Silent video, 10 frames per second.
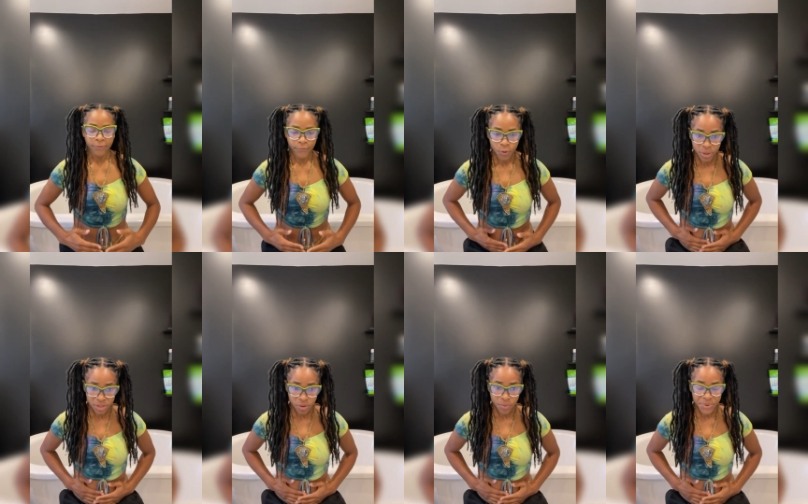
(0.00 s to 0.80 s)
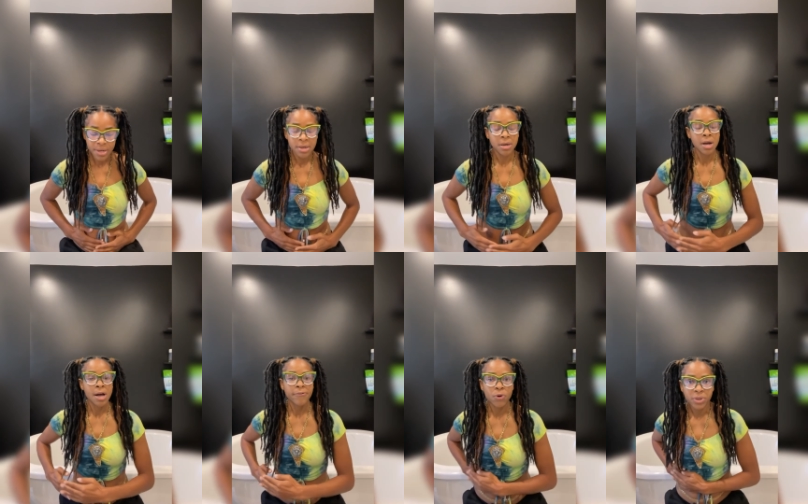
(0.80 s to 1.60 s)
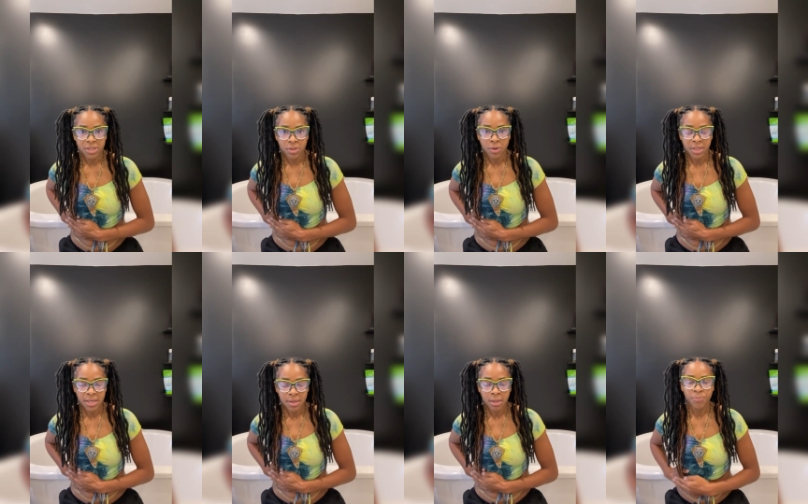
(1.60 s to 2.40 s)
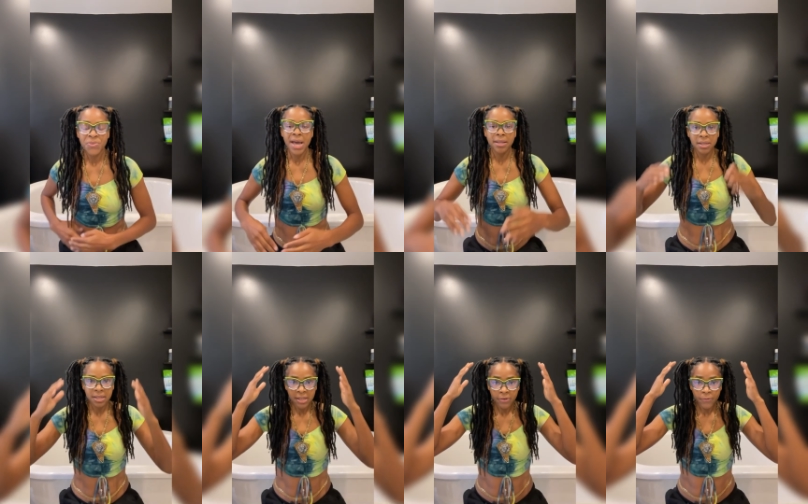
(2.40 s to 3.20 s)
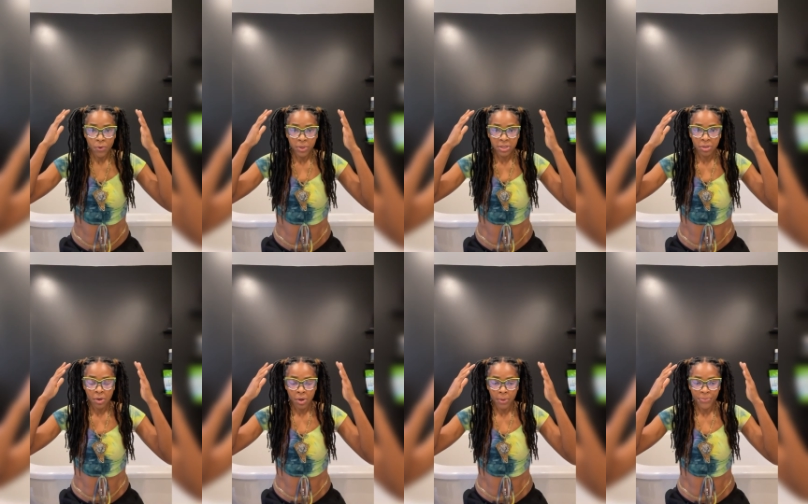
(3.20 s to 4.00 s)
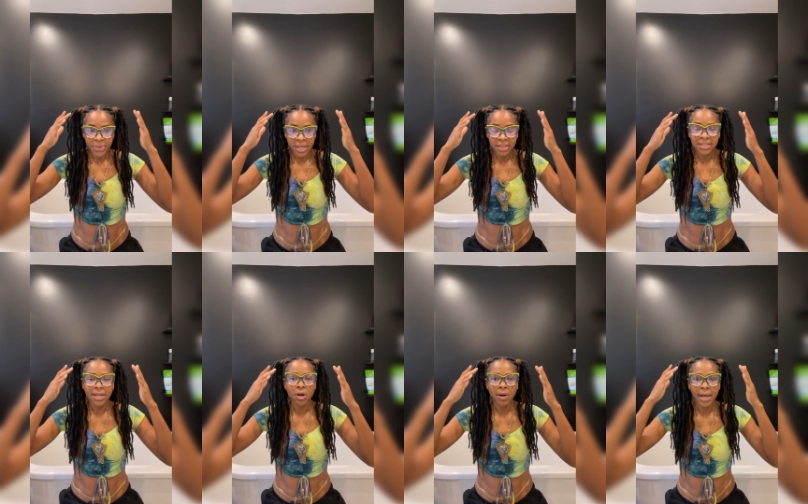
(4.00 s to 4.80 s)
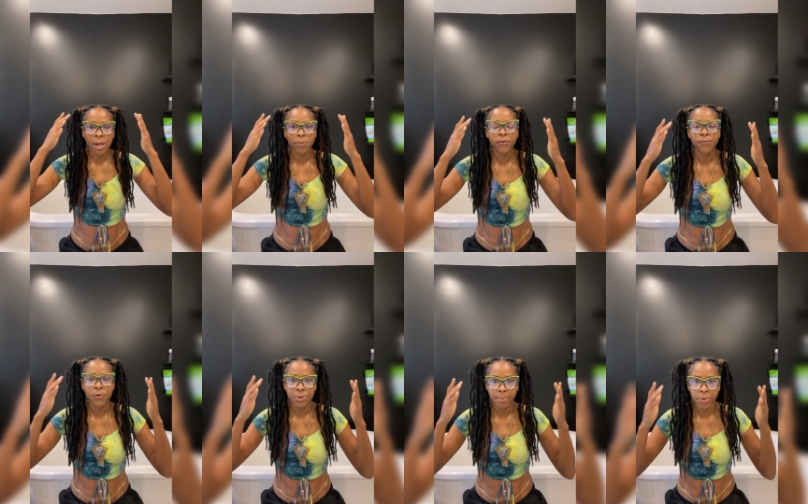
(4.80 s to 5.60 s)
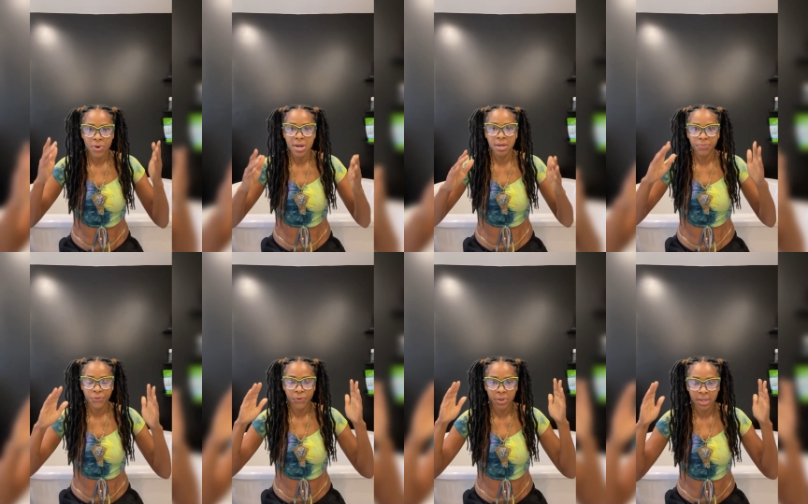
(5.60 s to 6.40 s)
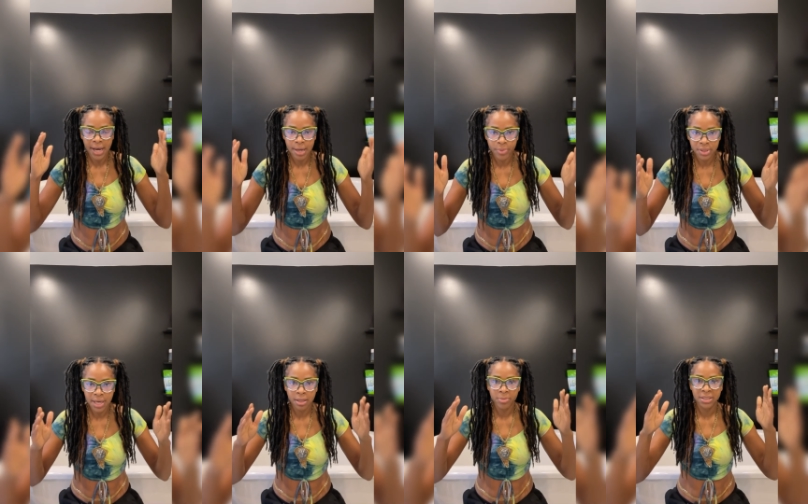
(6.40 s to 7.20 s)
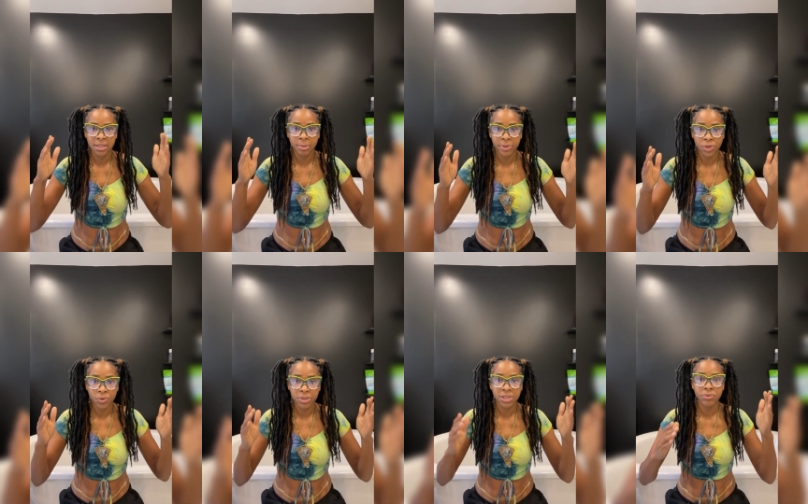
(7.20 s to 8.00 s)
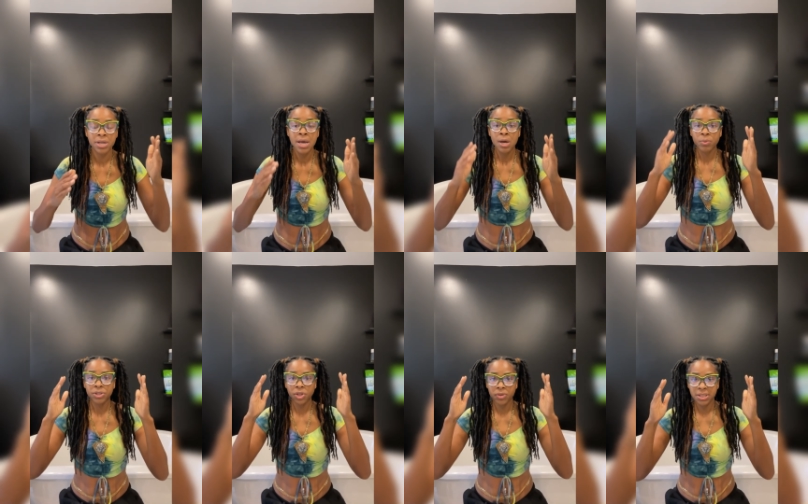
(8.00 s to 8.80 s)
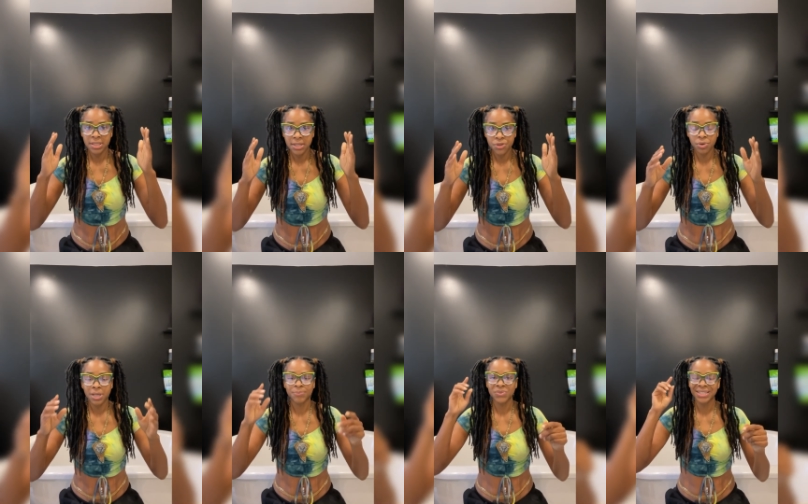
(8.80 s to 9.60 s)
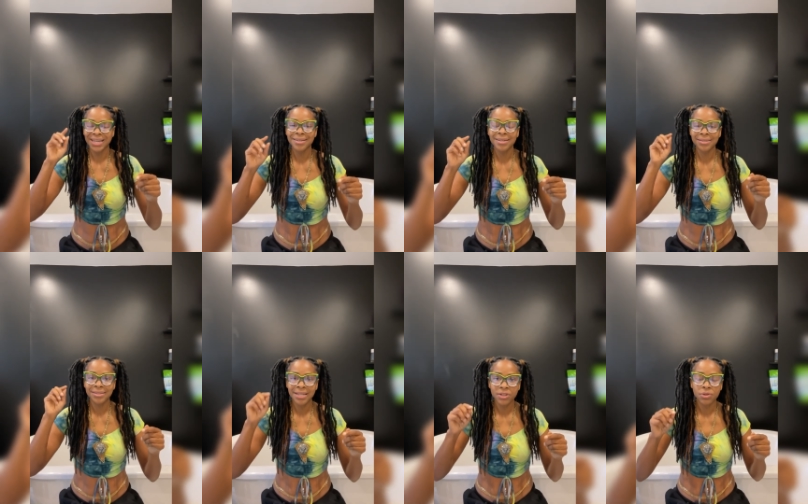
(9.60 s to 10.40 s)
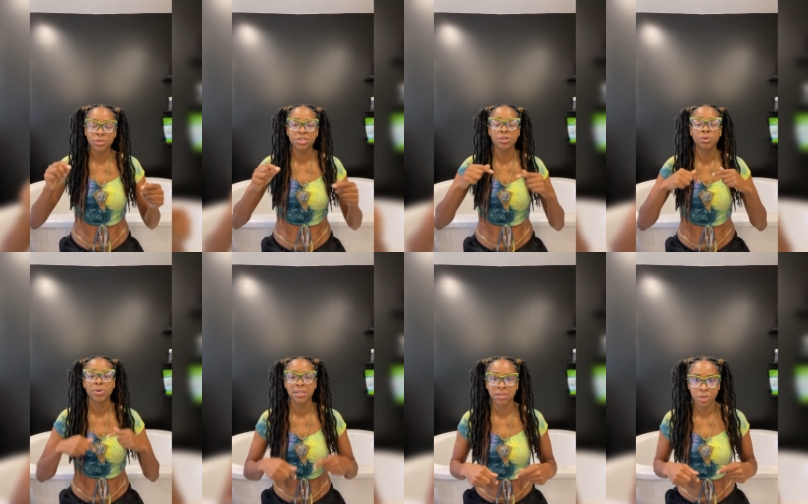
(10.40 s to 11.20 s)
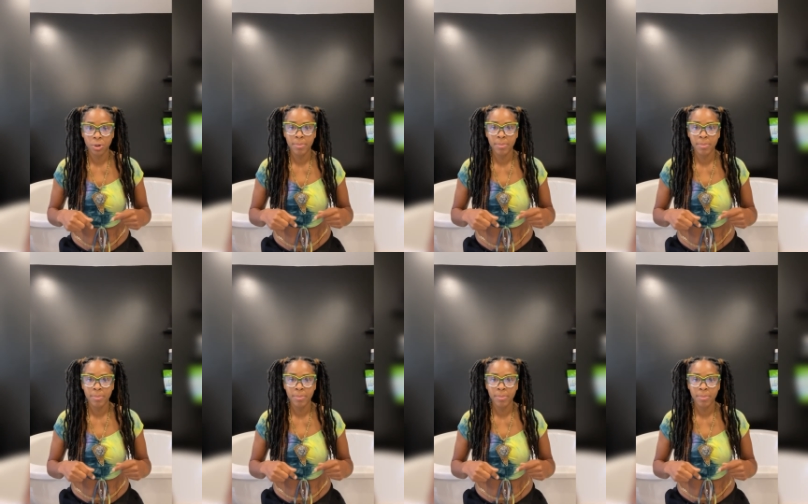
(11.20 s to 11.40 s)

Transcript: focus on here, focus on here, and then even focus on things that are helpful for the brain, for the hypothalamus and the pituitary, which are essential in sending signals to the rest of your